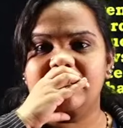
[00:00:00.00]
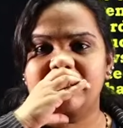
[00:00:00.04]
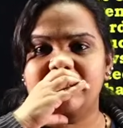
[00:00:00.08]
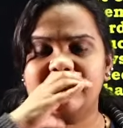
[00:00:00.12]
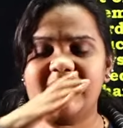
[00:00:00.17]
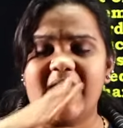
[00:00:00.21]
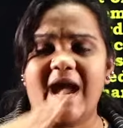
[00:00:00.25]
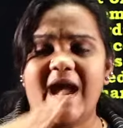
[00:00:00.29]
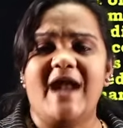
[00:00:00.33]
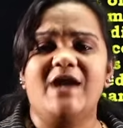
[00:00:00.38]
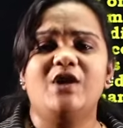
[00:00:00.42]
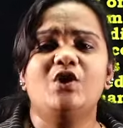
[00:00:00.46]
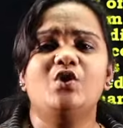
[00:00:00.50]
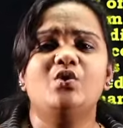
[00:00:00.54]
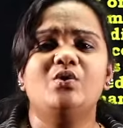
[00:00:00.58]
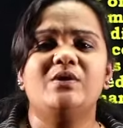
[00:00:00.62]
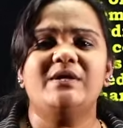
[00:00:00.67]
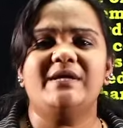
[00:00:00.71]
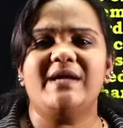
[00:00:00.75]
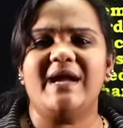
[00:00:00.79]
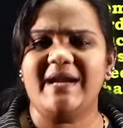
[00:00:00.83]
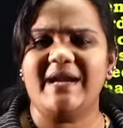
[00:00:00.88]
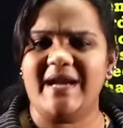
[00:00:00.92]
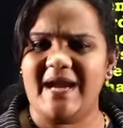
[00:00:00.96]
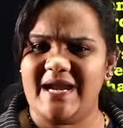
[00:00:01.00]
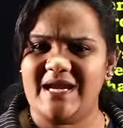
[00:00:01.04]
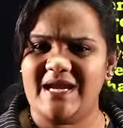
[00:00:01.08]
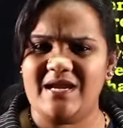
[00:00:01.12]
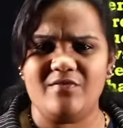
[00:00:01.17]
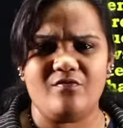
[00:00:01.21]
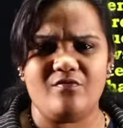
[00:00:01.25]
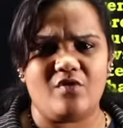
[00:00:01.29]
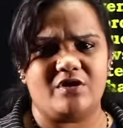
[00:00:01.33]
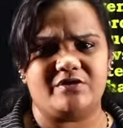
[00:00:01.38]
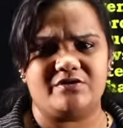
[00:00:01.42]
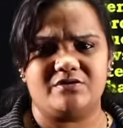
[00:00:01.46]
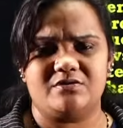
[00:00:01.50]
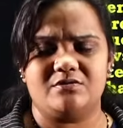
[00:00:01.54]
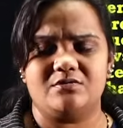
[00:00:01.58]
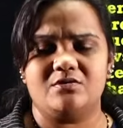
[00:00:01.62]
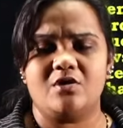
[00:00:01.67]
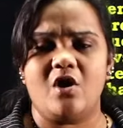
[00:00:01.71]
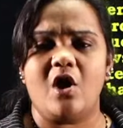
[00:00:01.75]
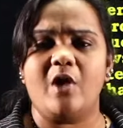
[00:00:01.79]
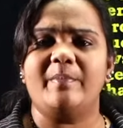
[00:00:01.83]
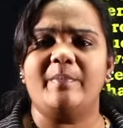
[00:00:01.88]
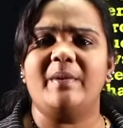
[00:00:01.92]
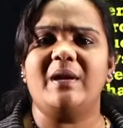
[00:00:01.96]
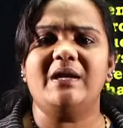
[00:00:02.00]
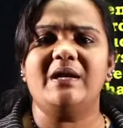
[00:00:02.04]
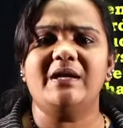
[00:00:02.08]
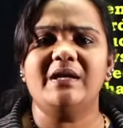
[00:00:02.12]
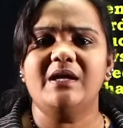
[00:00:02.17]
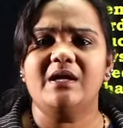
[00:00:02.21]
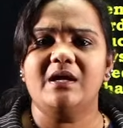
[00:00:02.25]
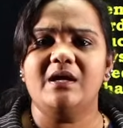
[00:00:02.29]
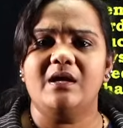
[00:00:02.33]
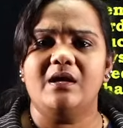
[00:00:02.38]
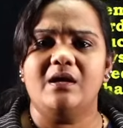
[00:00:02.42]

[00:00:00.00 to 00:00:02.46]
Can you hear any voice normally?